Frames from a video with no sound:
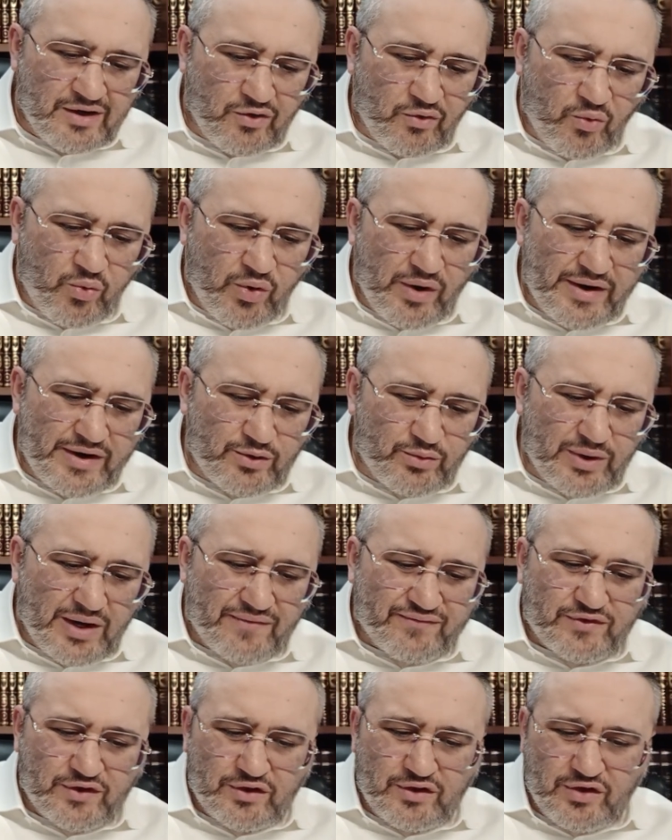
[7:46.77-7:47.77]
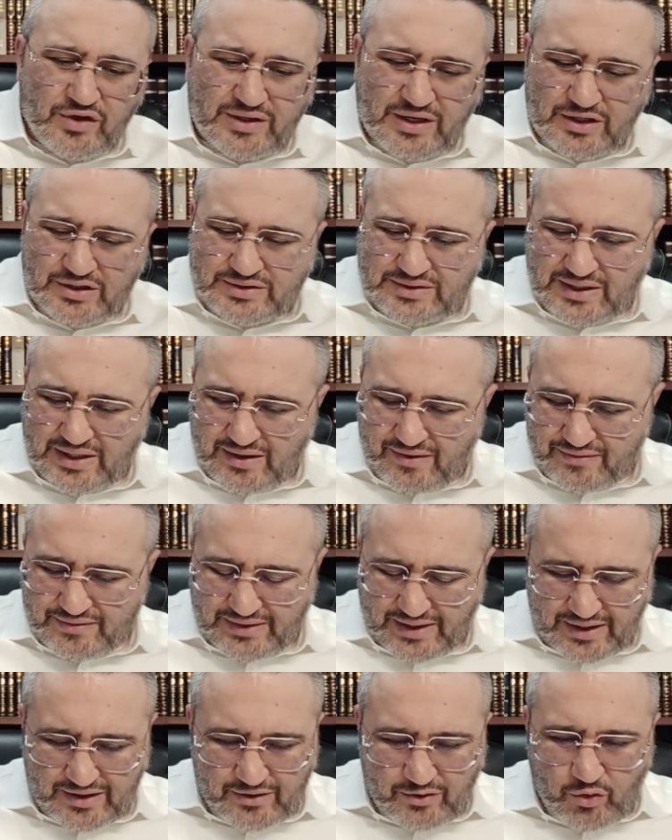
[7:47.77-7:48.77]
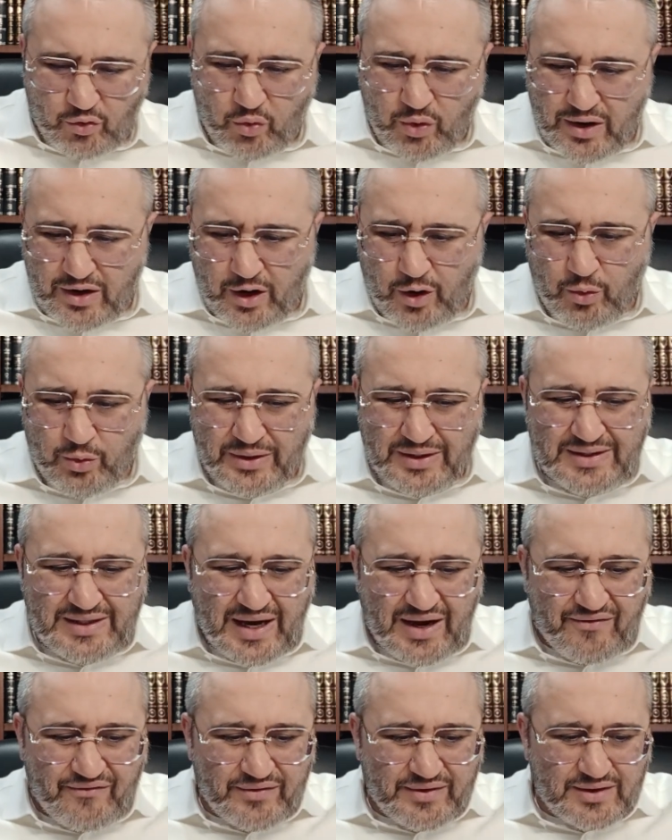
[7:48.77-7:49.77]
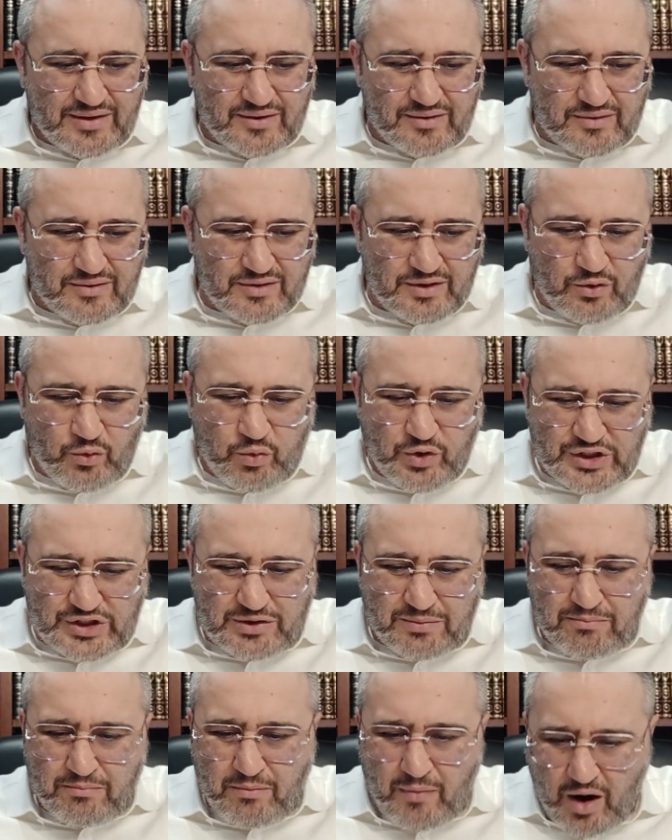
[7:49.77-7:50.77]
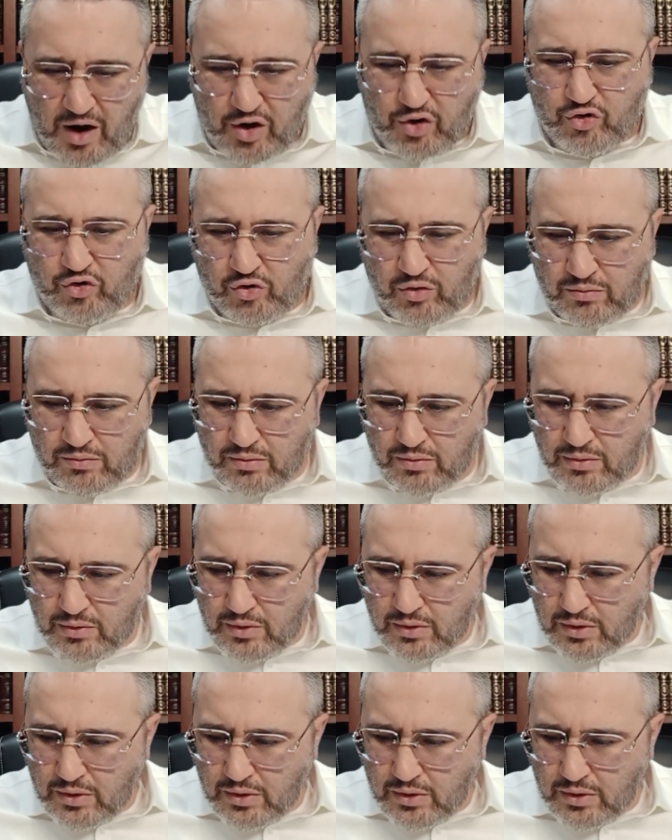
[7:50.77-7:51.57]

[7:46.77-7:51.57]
where do we have to look ourselves, like where are we davening? In which makom?